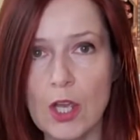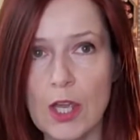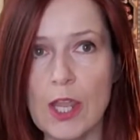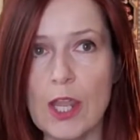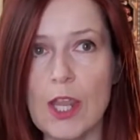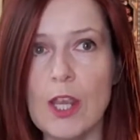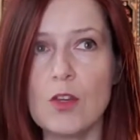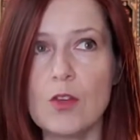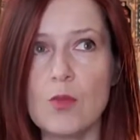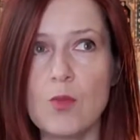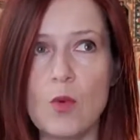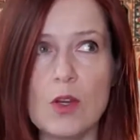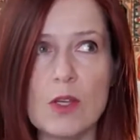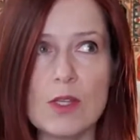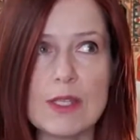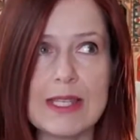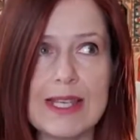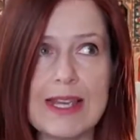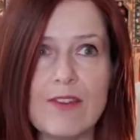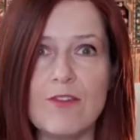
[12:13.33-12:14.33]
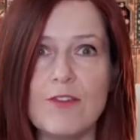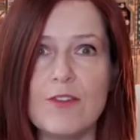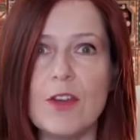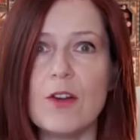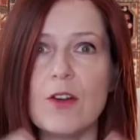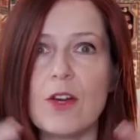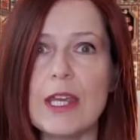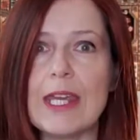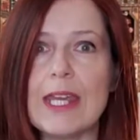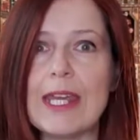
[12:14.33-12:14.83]
it was
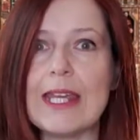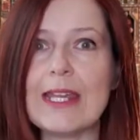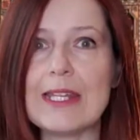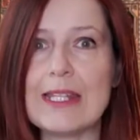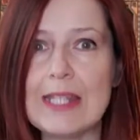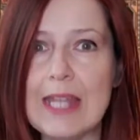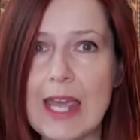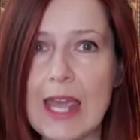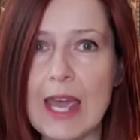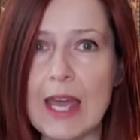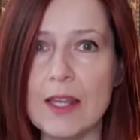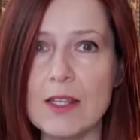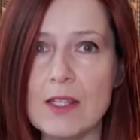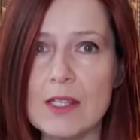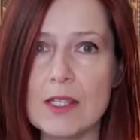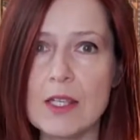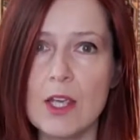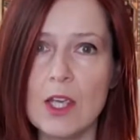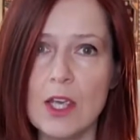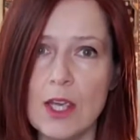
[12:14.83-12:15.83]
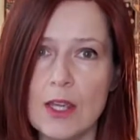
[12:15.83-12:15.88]
very intense,